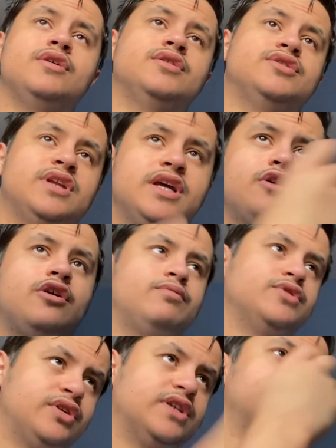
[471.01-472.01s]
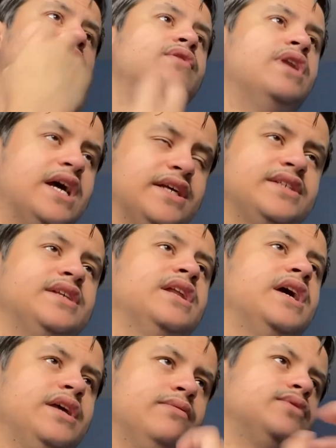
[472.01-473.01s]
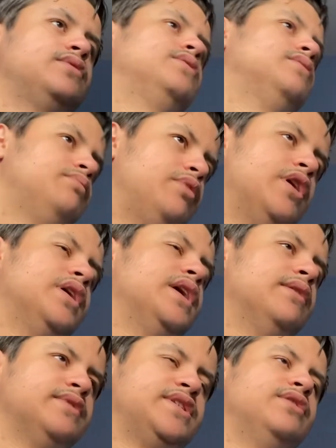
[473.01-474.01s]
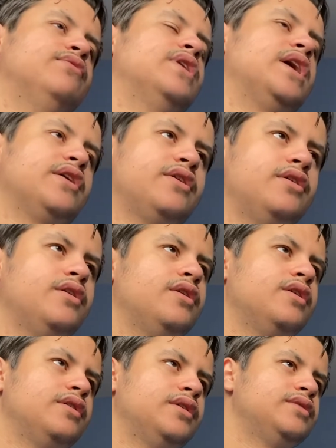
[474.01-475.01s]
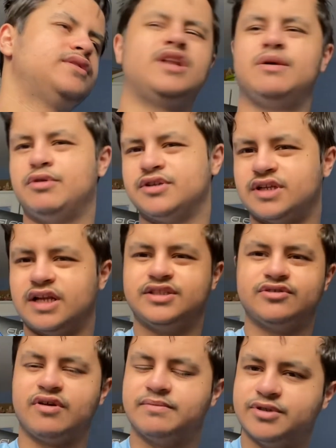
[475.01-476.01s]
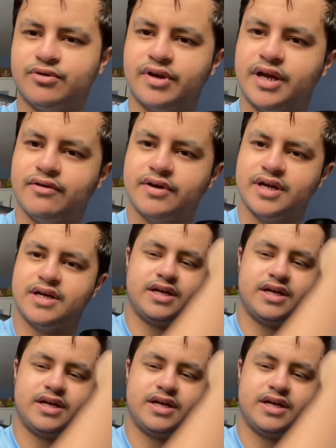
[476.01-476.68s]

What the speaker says: So Lingard was on his phone less, but it was still like, still like post an Instagram story here and there.